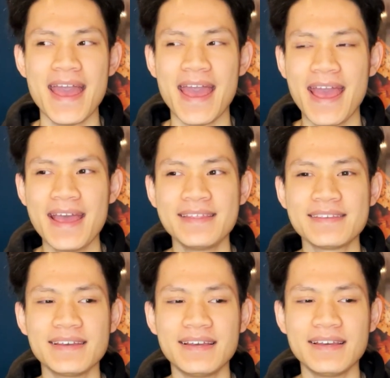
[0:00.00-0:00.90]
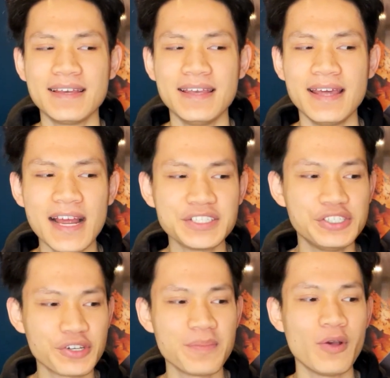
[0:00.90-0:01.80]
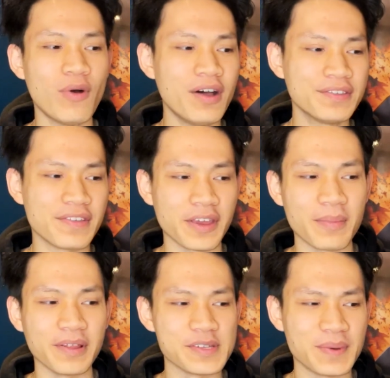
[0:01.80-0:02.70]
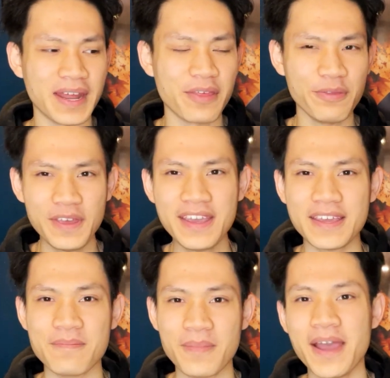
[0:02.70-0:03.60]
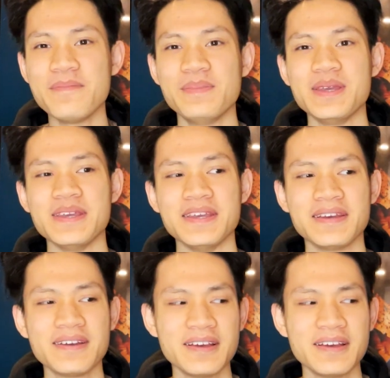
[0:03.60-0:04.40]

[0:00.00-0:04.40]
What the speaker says: And it actually took me a while to think about this, but I think it might be